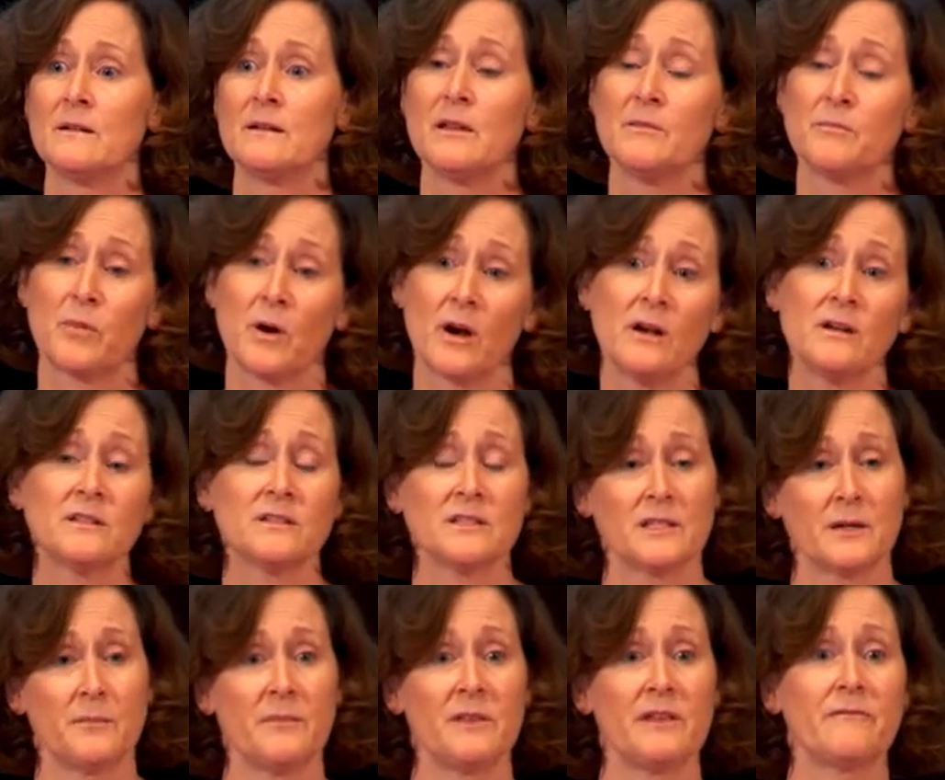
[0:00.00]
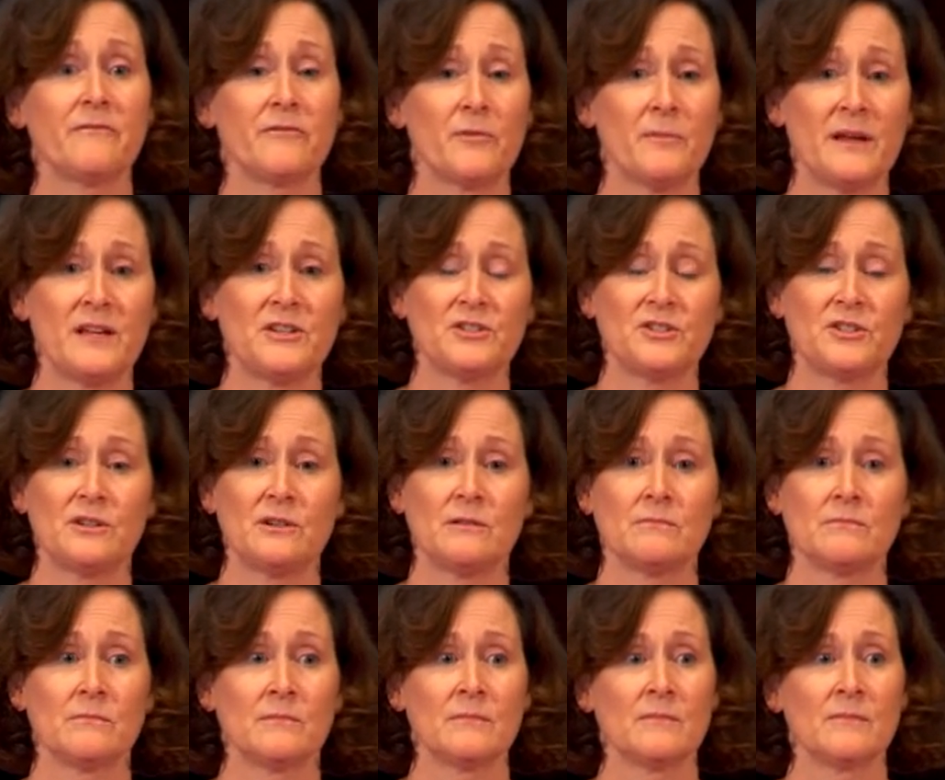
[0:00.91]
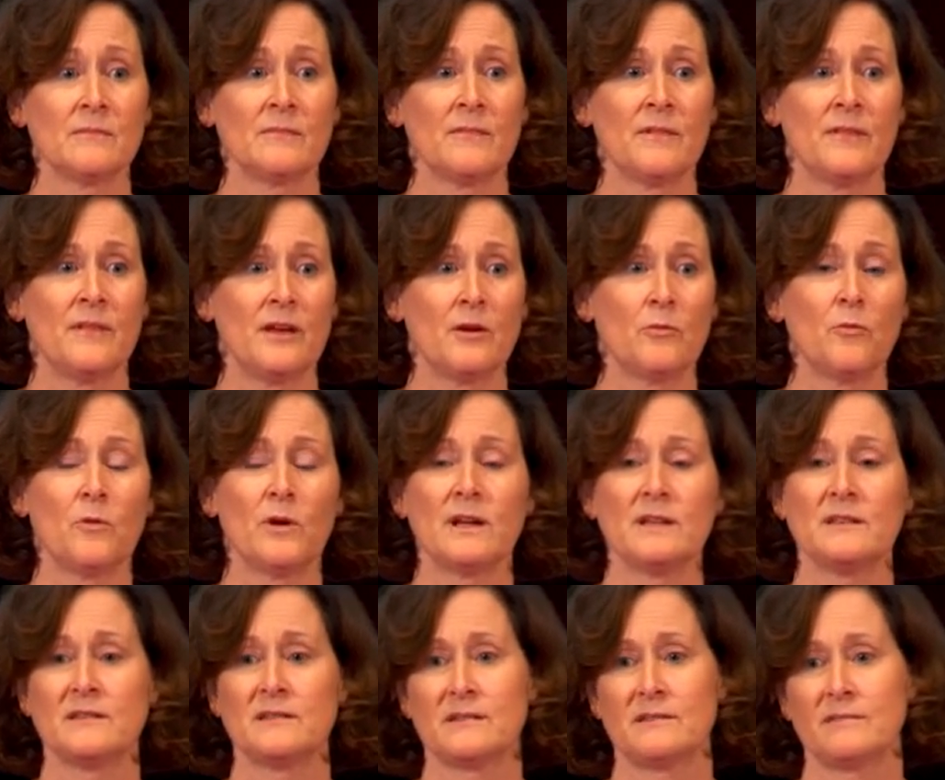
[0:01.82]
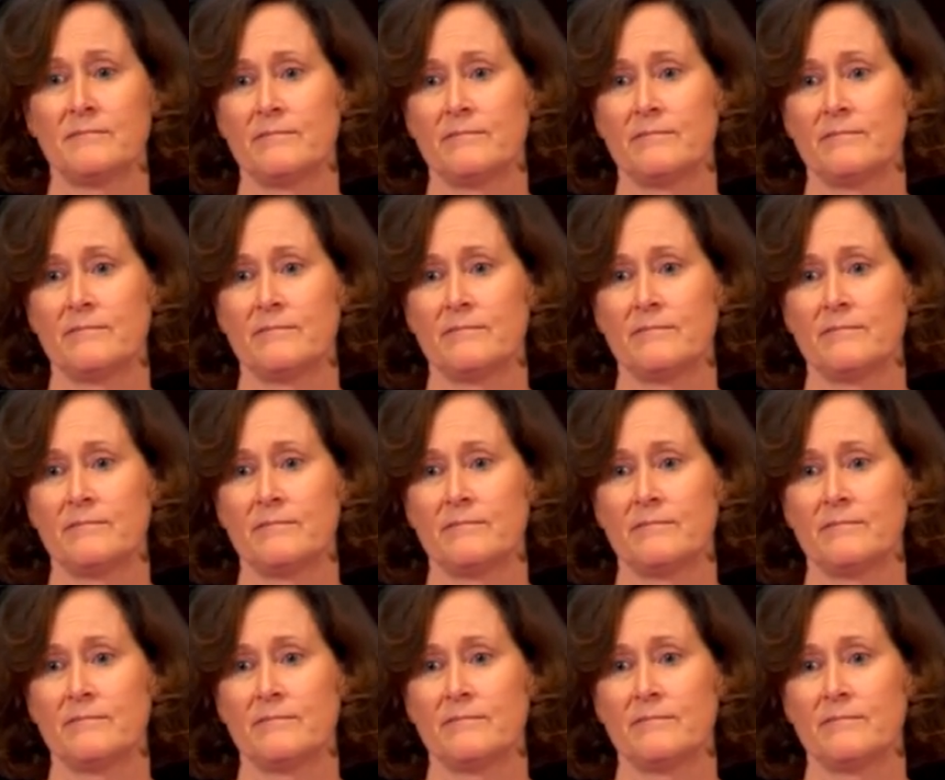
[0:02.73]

in part to some of the information that was